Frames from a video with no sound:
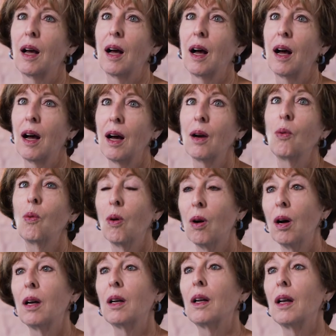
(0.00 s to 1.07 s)
I
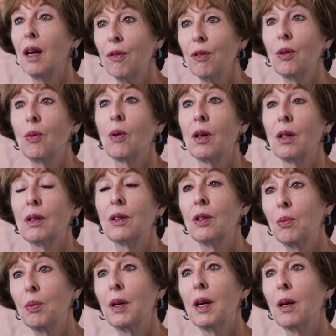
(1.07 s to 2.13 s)
want everyone
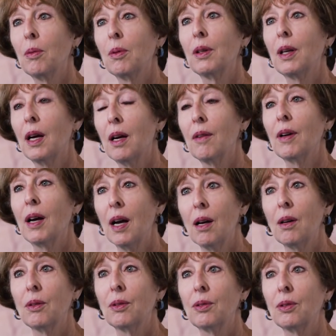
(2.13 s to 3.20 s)
to be able to have a
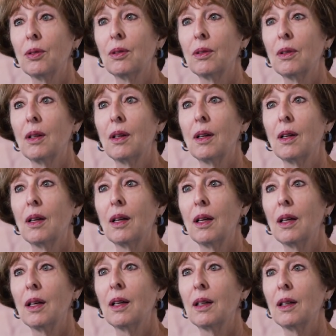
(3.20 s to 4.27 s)
house.
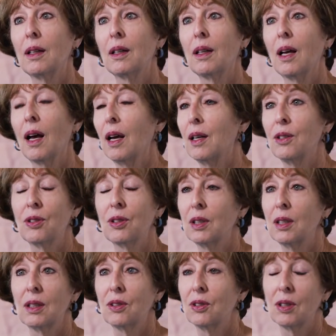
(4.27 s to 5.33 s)
And I just
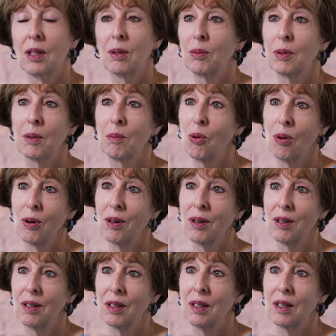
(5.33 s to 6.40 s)
think it's terribly
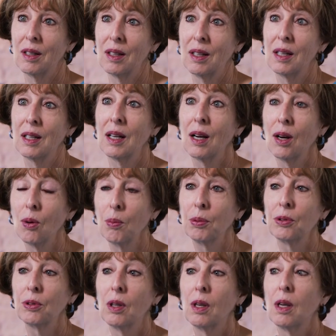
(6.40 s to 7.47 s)
important. It
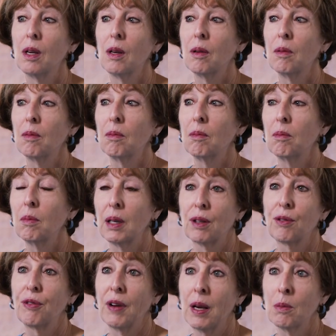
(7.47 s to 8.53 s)
helps make
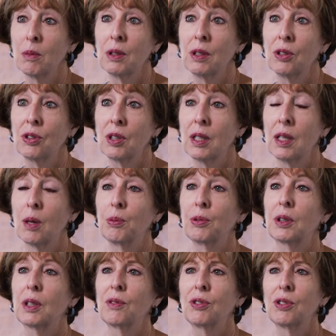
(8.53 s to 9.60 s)
families, it helps
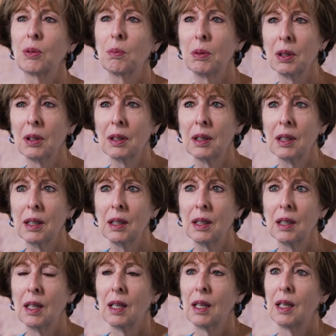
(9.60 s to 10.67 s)
give stability,
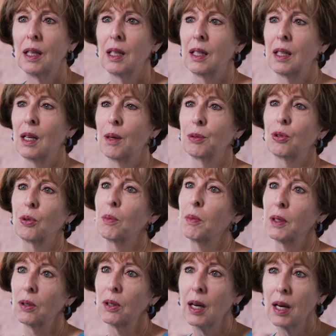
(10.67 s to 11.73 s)
it helps with
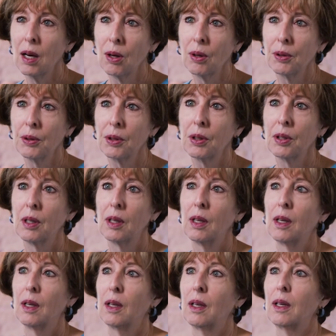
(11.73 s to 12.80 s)
mental health,
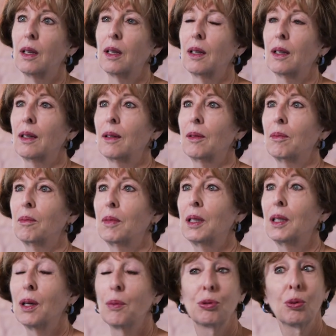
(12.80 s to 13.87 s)
it
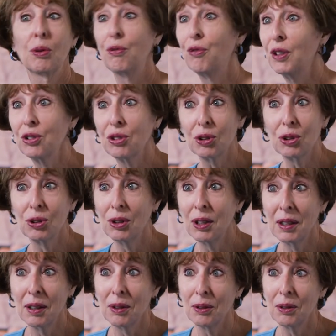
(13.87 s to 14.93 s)
helps with physical
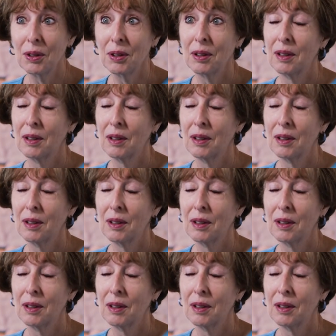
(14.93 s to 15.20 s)
health.